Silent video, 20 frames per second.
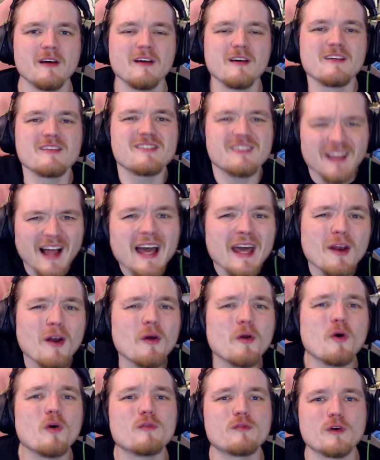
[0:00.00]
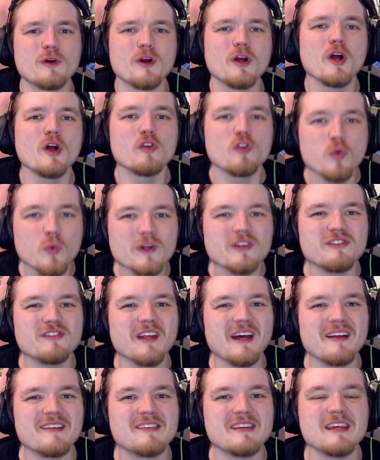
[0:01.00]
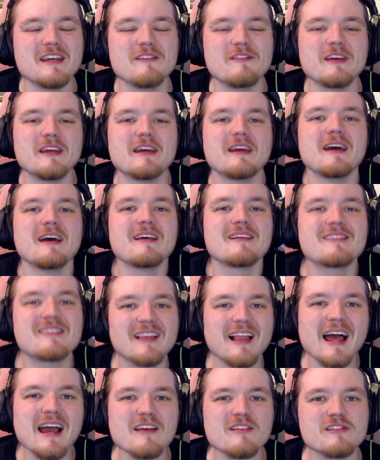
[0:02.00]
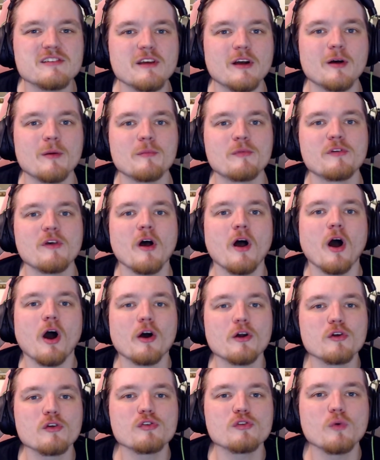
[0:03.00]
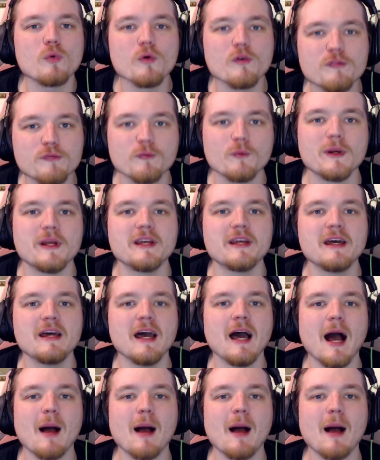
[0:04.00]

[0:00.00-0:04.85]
slide on over twitch.tv/yums_free.